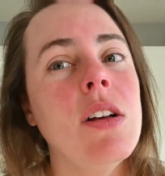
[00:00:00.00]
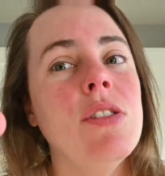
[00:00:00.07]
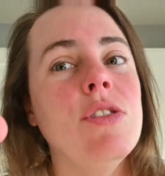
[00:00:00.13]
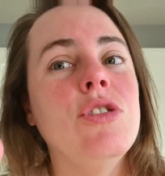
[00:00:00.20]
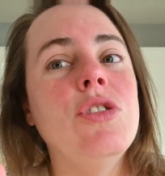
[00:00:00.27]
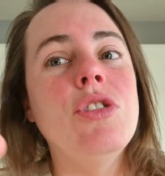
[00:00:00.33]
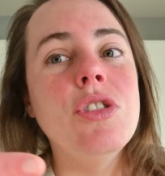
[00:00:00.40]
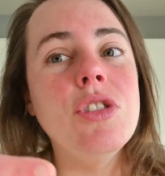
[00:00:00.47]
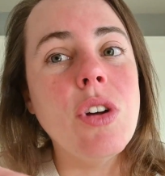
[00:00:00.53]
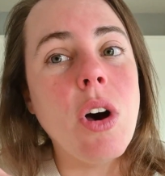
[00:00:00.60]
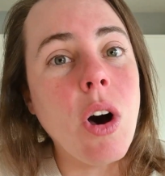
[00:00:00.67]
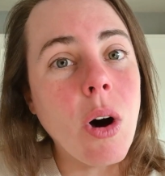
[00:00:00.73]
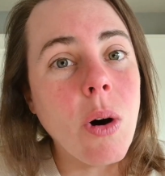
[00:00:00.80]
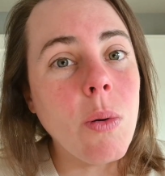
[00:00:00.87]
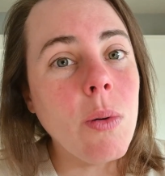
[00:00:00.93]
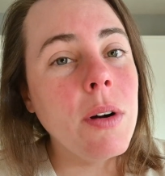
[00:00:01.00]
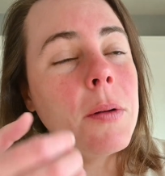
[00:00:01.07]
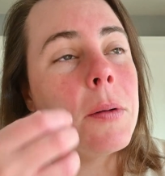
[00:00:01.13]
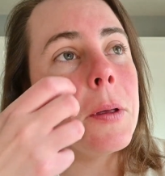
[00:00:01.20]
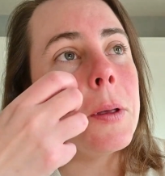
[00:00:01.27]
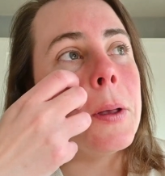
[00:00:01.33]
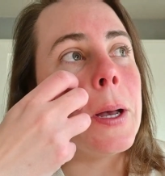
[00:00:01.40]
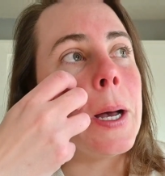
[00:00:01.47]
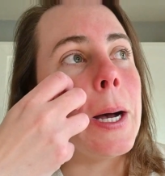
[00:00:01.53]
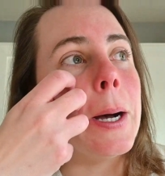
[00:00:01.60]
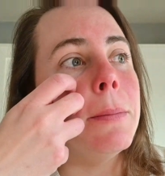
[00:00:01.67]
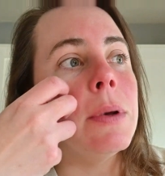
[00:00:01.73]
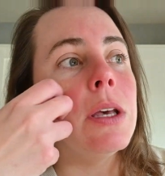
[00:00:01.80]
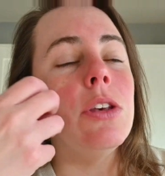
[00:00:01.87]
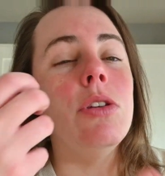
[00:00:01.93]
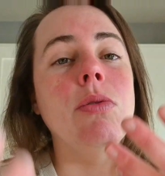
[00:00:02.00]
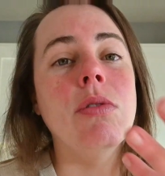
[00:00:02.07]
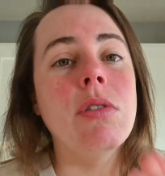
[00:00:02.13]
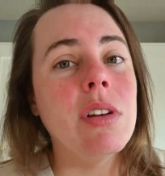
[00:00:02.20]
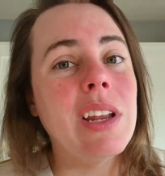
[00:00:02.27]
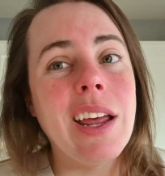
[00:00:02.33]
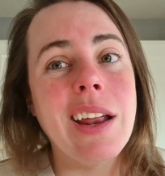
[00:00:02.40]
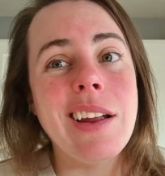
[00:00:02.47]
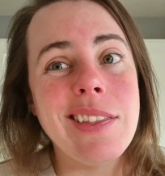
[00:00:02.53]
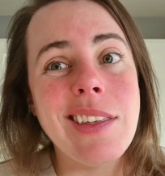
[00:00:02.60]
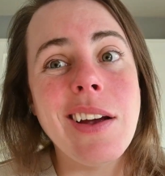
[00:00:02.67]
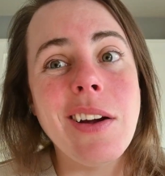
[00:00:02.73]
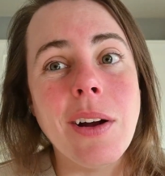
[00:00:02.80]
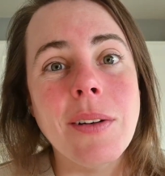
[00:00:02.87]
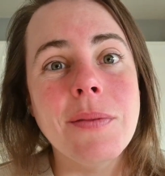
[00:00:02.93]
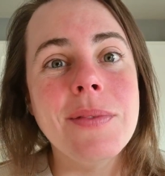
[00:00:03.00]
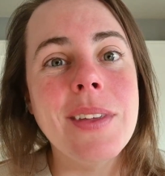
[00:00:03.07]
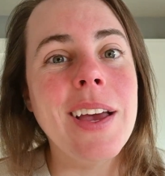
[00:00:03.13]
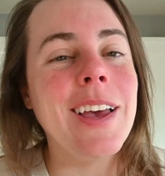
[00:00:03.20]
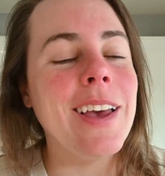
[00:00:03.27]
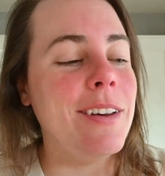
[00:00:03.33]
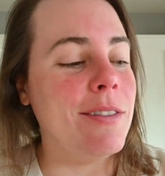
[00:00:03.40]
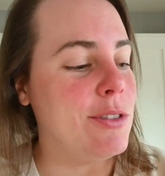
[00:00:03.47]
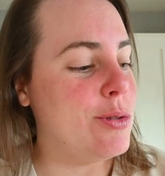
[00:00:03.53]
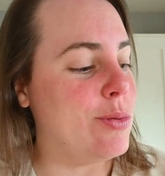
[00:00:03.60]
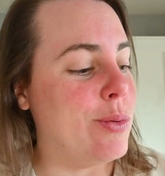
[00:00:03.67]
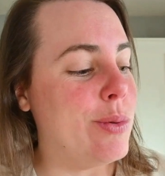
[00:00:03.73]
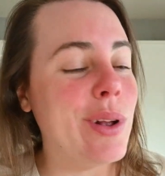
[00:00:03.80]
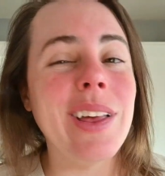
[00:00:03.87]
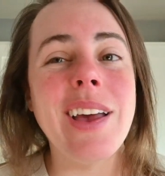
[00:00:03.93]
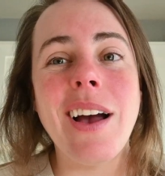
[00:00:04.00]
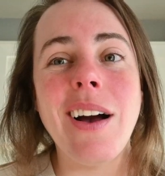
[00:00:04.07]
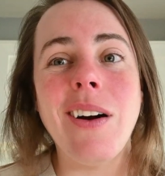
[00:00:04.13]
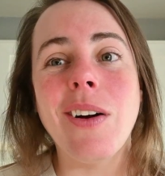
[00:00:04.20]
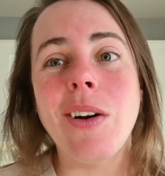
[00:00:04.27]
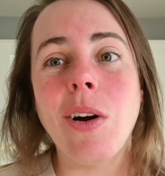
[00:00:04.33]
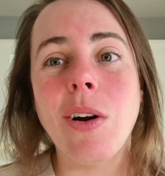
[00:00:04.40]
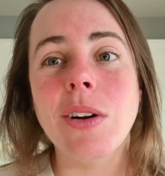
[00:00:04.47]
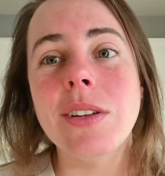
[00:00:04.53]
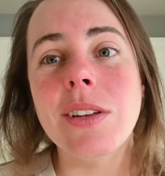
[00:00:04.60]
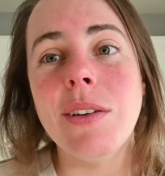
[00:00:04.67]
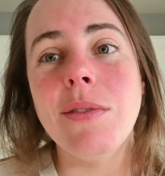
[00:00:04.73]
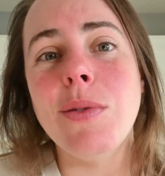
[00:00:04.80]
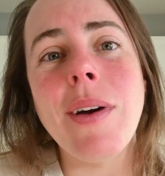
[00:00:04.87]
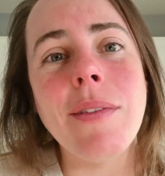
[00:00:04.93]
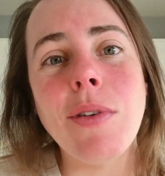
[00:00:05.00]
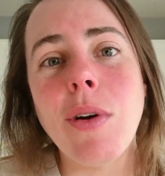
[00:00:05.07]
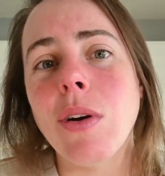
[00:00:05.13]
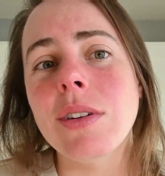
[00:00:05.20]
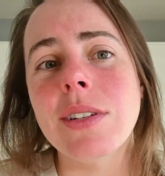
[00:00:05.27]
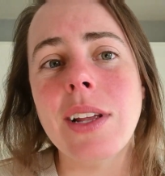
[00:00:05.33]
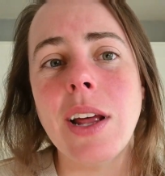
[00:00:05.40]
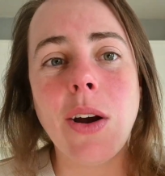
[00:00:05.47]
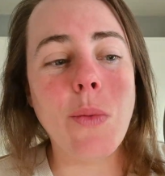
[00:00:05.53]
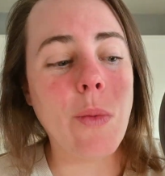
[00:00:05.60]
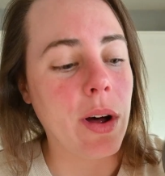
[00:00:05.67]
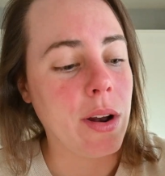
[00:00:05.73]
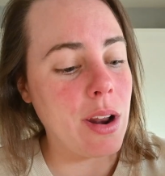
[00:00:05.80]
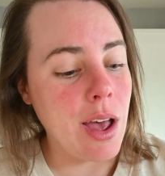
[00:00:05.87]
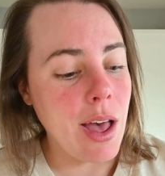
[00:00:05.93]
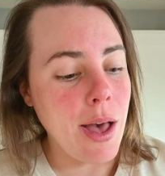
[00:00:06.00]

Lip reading: So you could get it there if you really if you have your heart set on one,